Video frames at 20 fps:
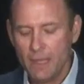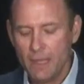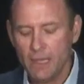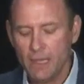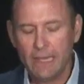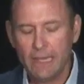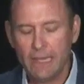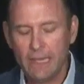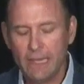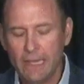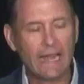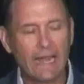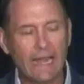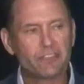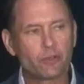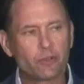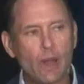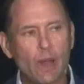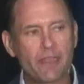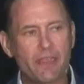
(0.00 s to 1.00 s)
And I also
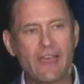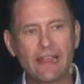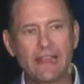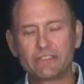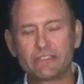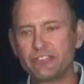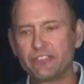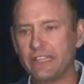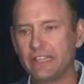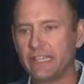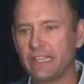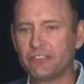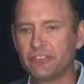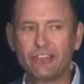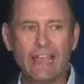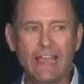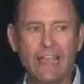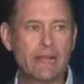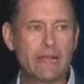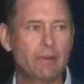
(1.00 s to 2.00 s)
want to thank the city of
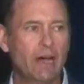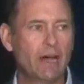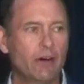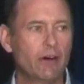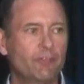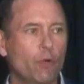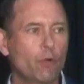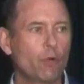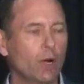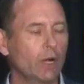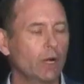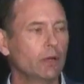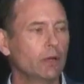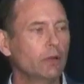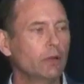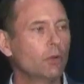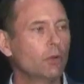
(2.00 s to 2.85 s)
Sanibel for